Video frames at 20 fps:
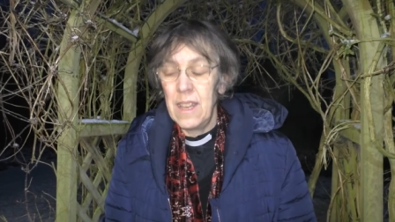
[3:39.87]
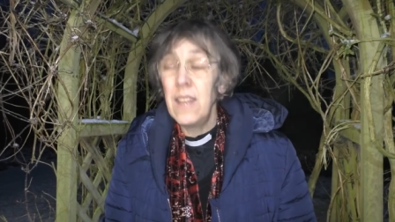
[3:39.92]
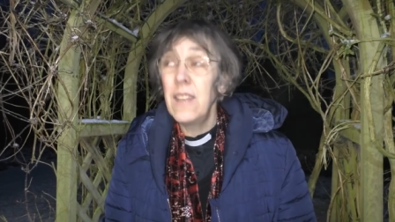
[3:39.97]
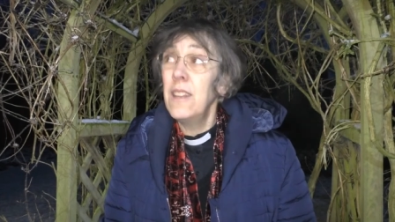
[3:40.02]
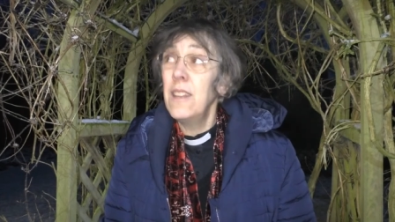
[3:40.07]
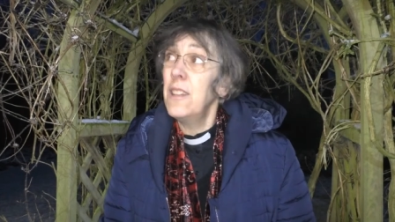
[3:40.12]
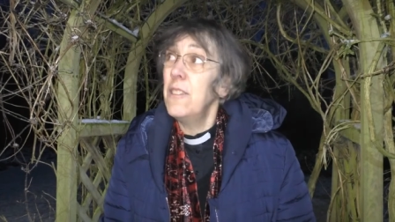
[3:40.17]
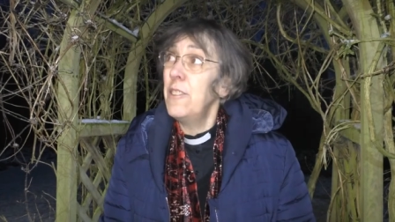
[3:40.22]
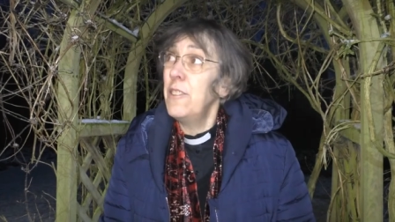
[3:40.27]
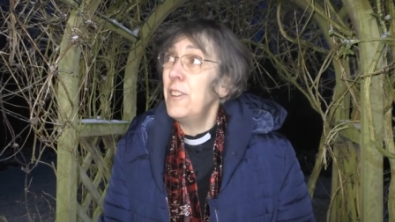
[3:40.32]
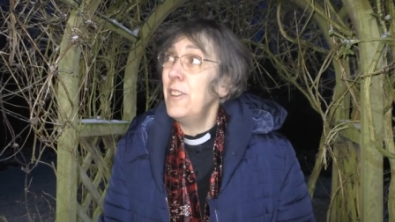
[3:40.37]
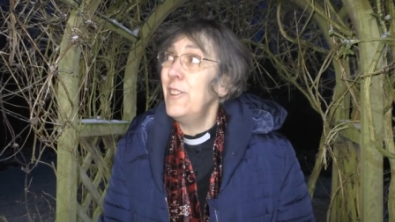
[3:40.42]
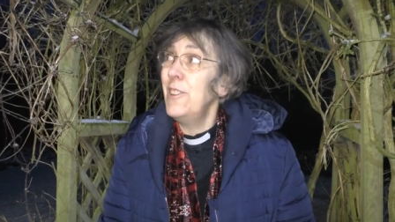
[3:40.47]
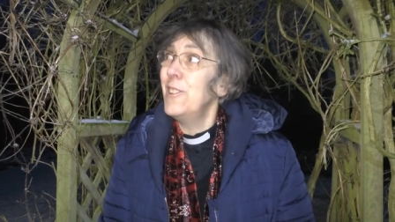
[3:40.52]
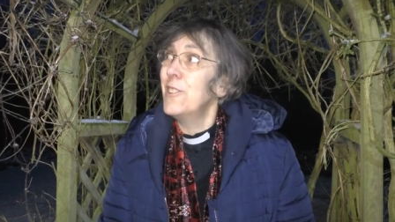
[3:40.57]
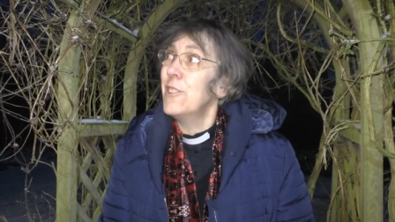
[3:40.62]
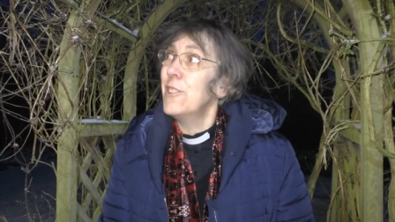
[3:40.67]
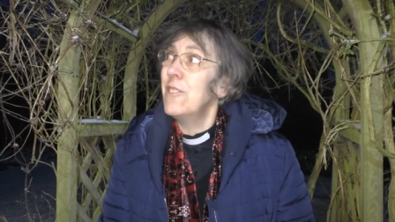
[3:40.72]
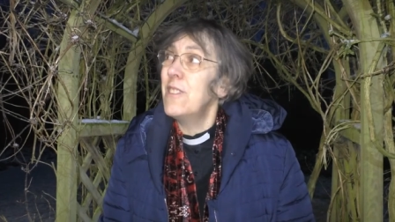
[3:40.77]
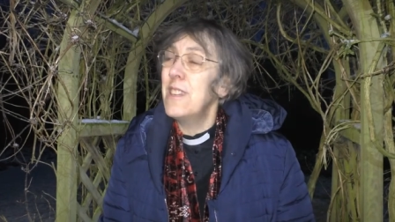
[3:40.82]
You'll have
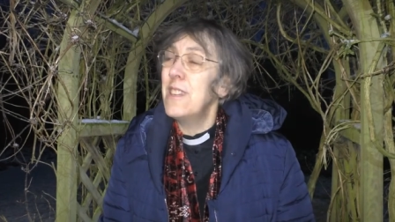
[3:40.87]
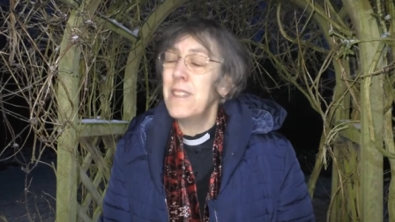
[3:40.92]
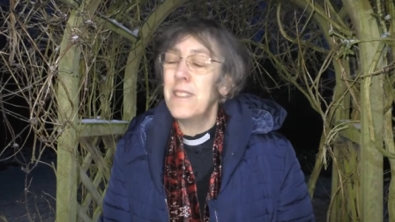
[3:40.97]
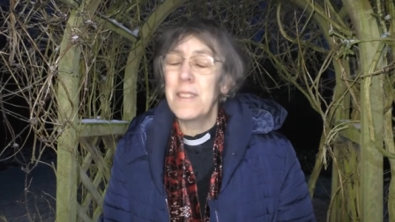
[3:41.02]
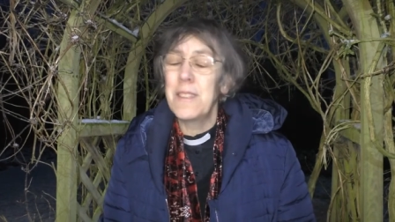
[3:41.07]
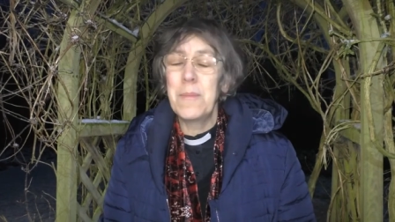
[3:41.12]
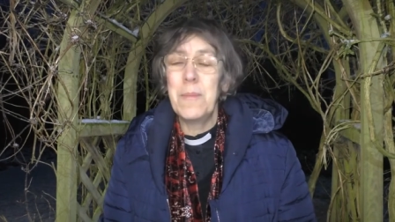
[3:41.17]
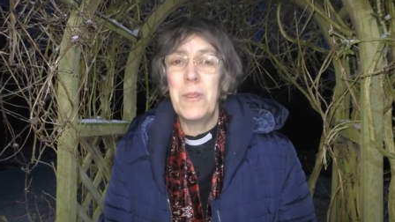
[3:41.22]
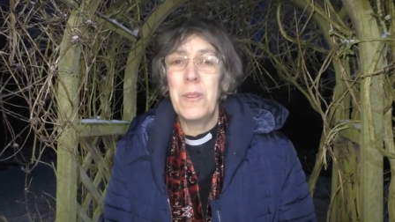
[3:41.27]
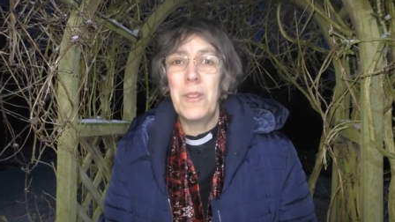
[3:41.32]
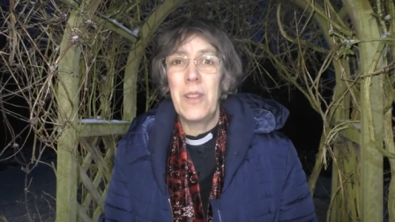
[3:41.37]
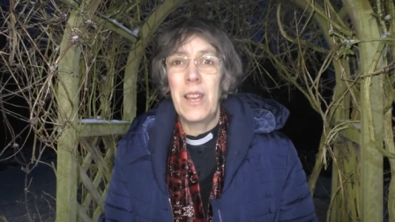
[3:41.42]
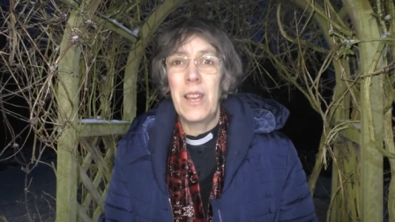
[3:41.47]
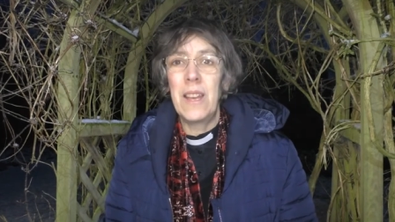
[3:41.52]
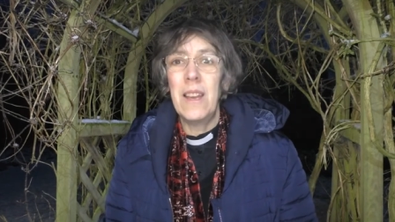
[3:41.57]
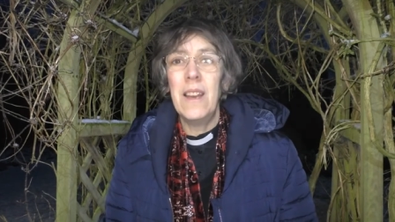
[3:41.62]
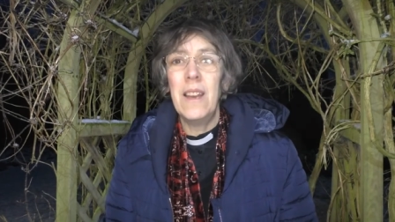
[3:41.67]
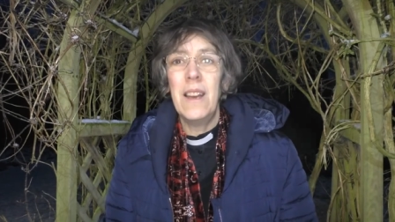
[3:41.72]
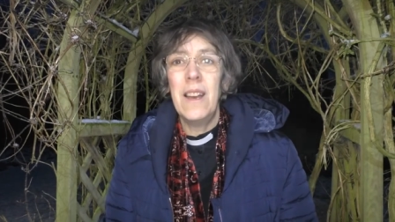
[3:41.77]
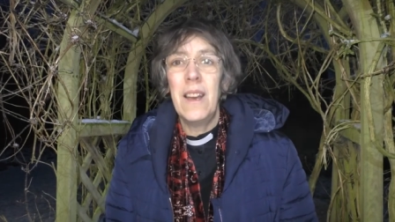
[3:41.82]
heard already this morning
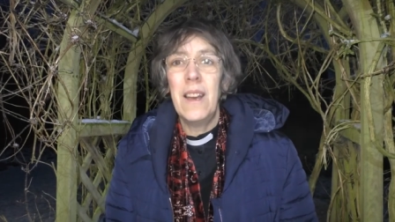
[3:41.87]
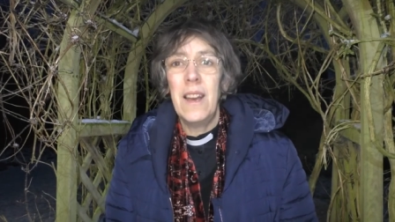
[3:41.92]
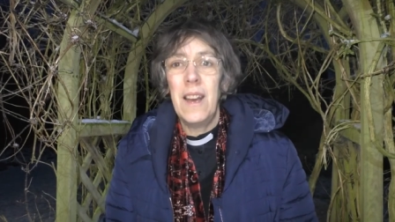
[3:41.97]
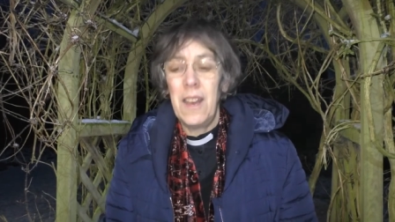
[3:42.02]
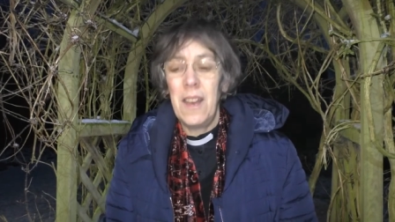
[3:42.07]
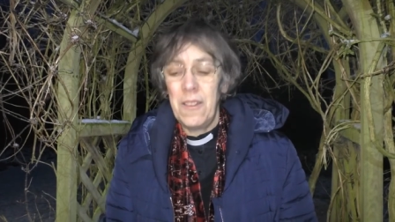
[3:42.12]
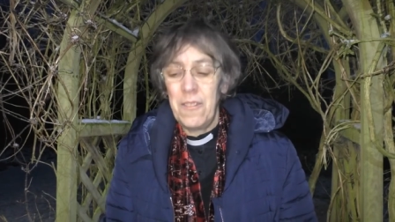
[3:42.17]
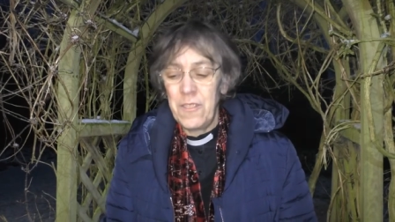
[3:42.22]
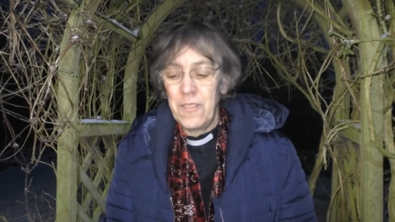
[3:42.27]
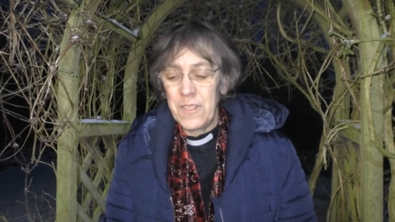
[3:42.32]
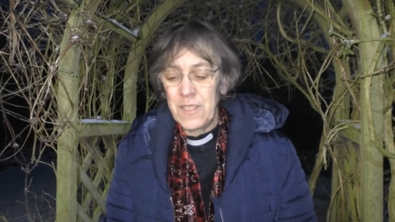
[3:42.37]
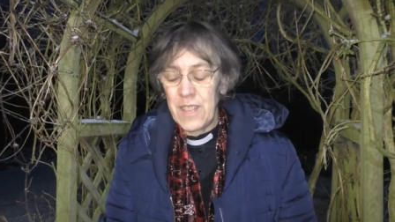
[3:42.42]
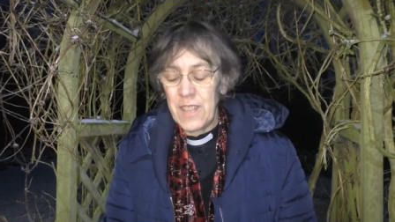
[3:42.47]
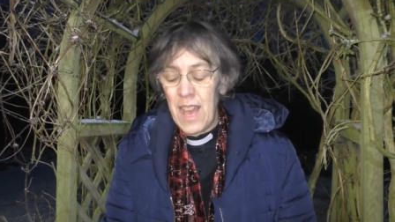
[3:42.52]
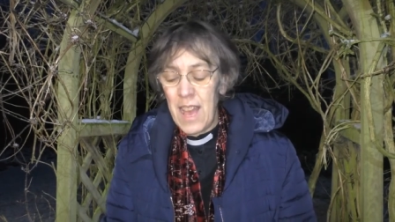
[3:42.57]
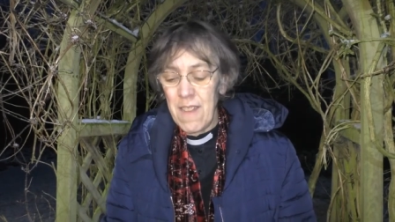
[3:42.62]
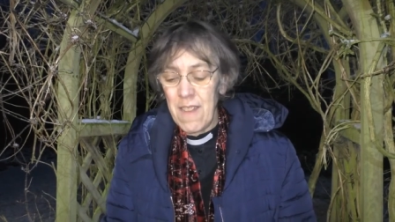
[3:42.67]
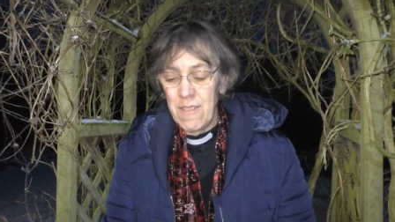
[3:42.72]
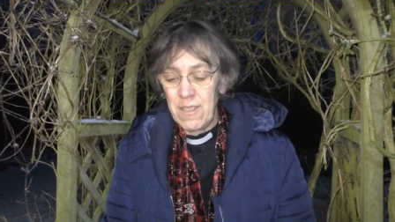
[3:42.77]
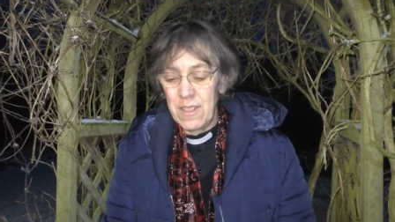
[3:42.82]
a
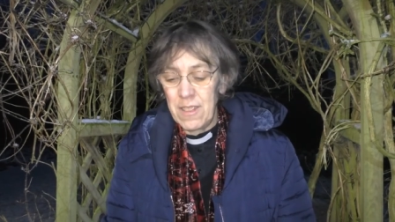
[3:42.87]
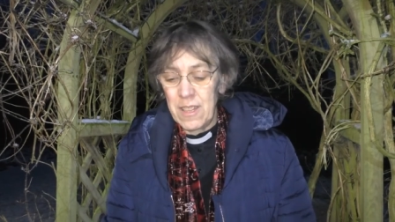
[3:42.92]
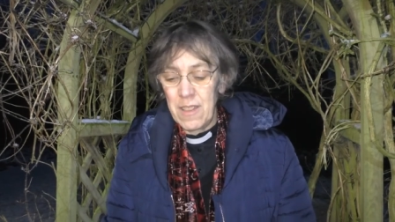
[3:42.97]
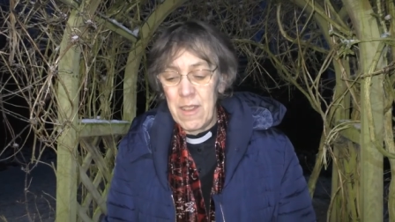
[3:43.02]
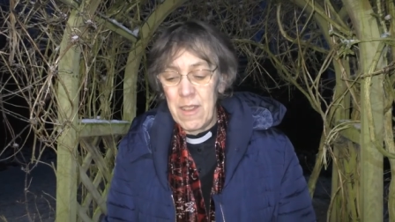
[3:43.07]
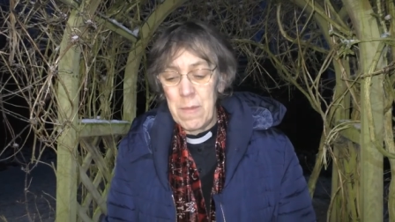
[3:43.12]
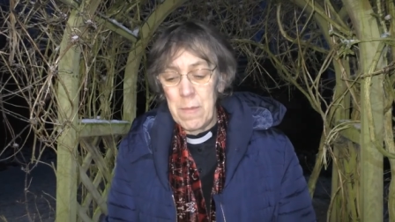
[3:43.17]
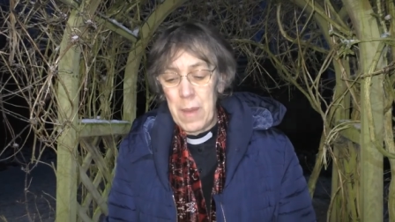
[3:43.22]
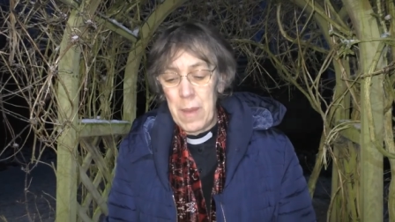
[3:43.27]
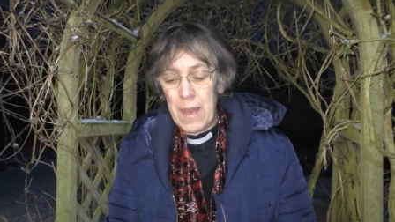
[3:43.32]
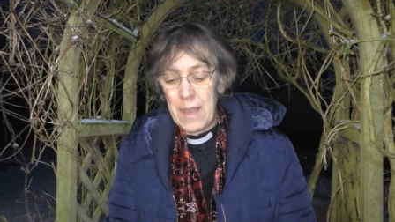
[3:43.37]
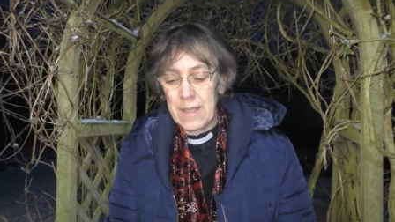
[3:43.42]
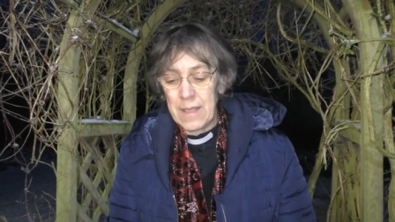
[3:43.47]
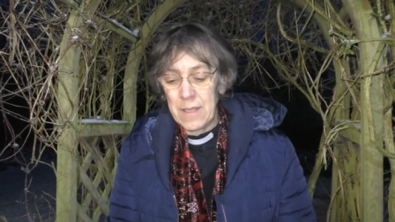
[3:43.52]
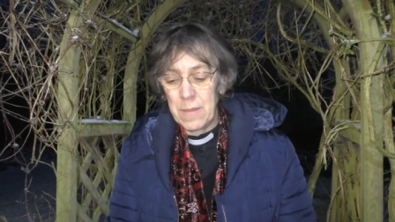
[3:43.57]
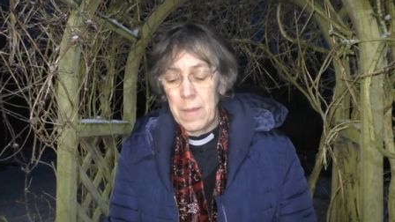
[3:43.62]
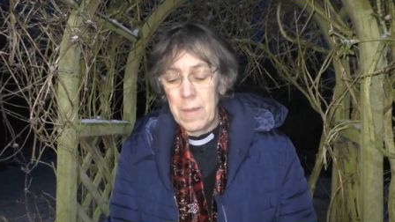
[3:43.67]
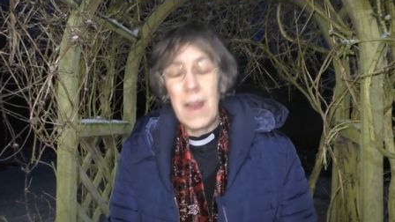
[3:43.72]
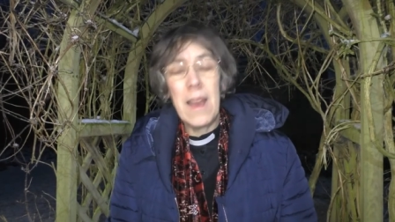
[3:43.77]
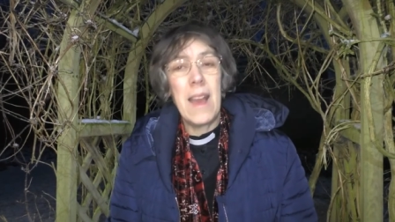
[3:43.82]
siren going
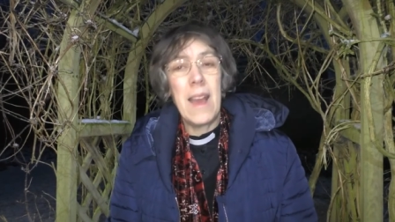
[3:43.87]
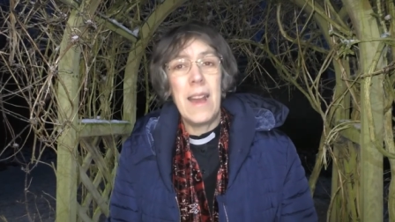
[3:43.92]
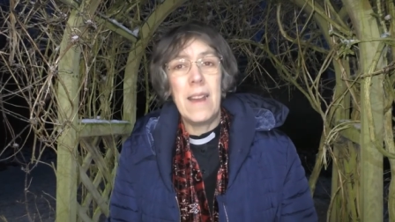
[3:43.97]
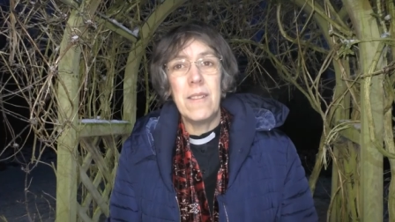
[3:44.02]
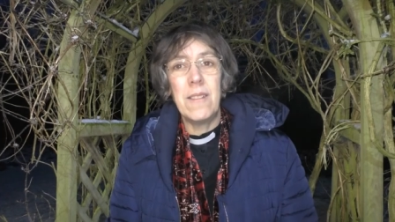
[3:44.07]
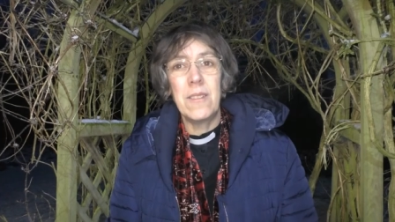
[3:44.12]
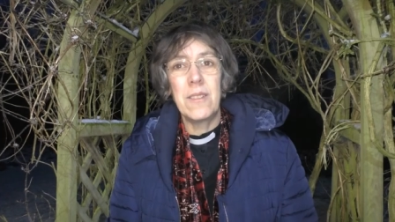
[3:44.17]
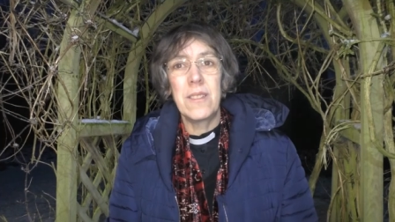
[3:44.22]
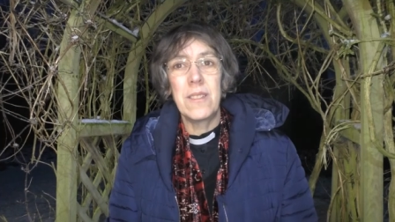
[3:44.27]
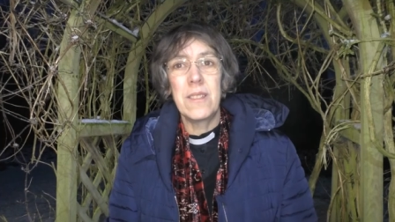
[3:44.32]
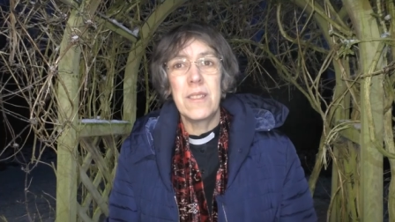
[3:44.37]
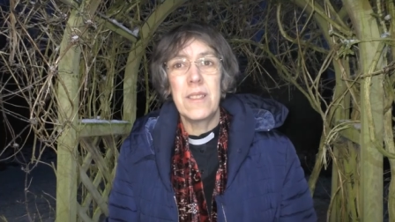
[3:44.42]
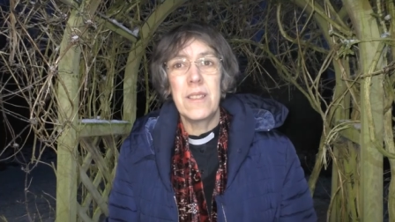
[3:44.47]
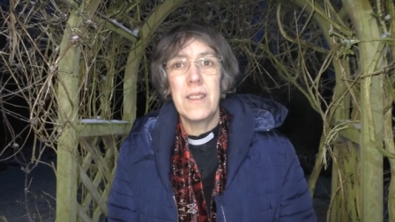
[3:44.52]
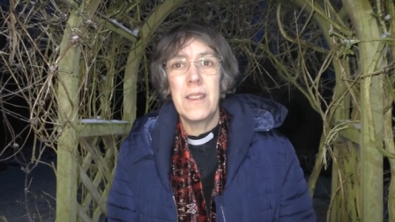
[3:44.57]
past my house.